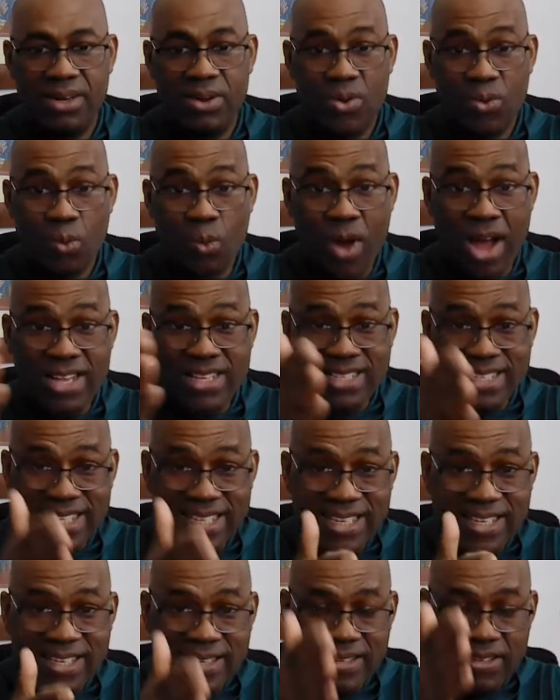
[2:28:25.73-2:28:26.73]
Once
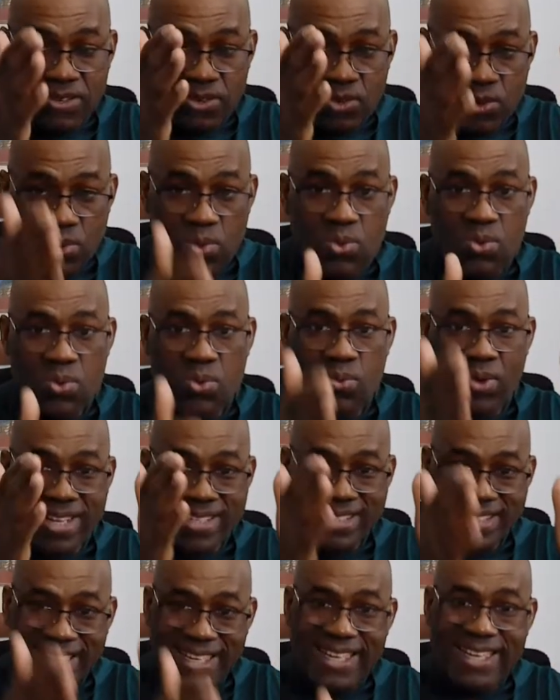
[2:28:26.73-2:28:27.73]

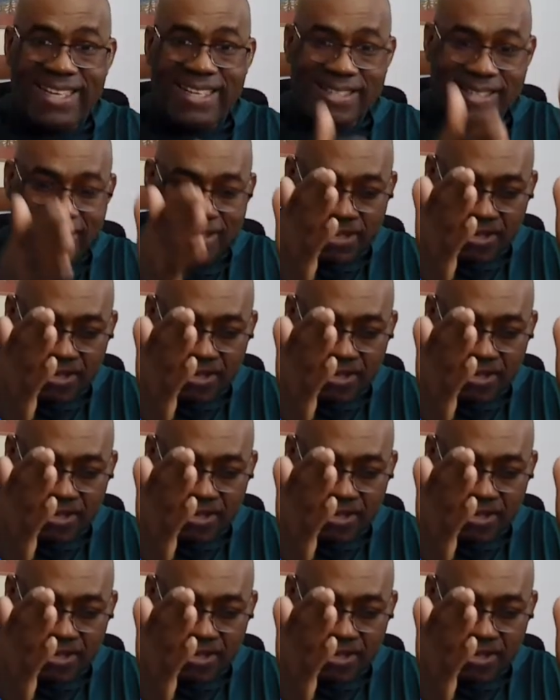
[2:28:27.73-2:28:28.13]
it